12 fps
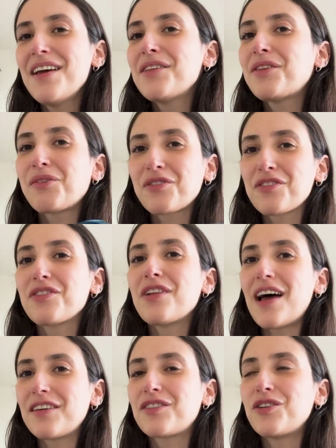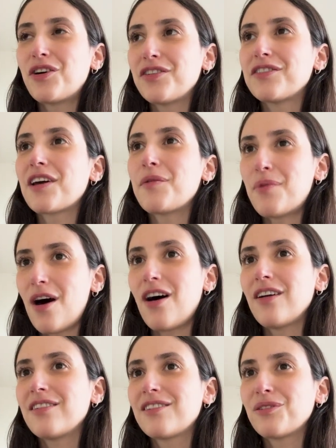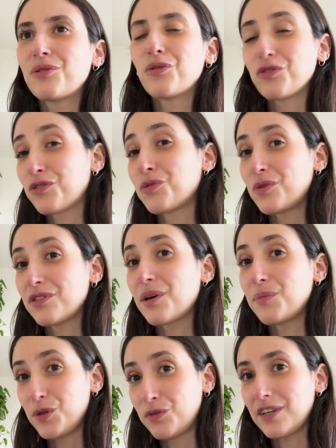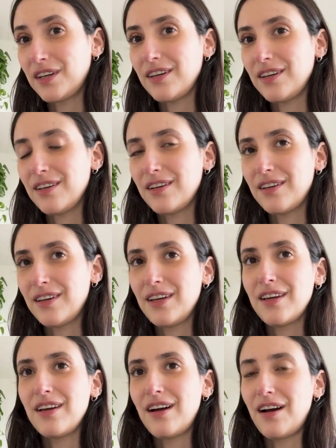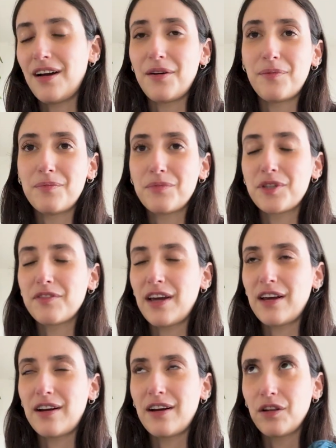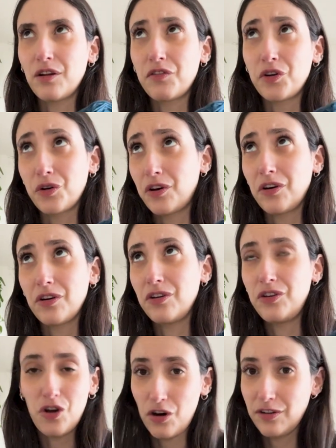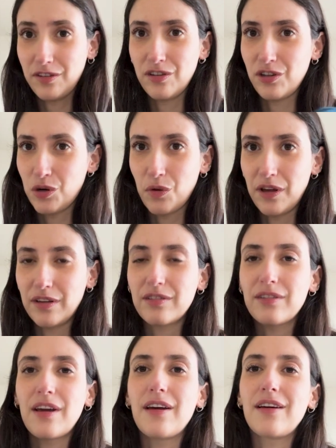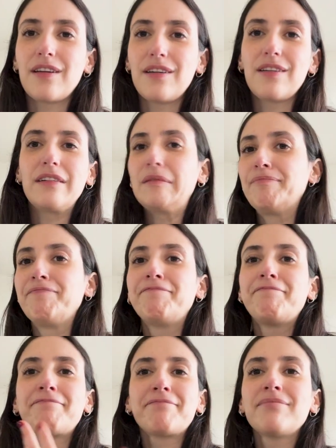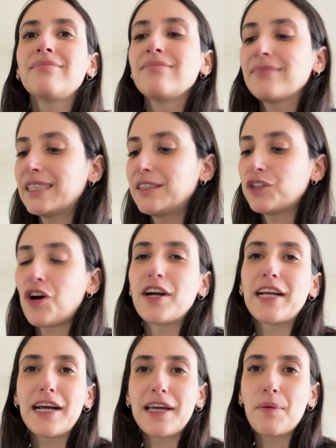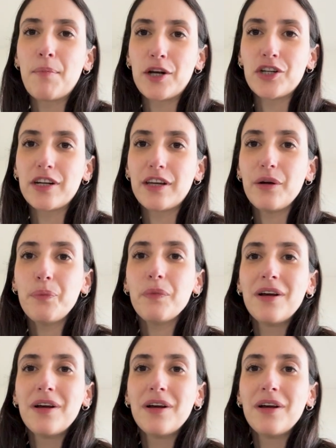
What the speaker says: those are the last yarns I bought, so those are the ones I'm using. Savannah, I love your yarns, you know this, and sorry that I keep mentioning you.